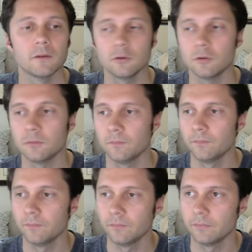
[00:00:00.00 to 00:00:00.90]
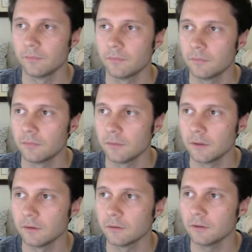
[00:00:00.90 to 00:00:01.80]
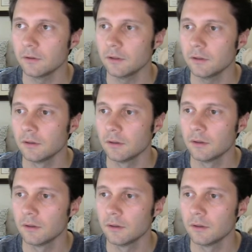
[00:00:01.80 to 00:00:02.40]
Cool. That looks good.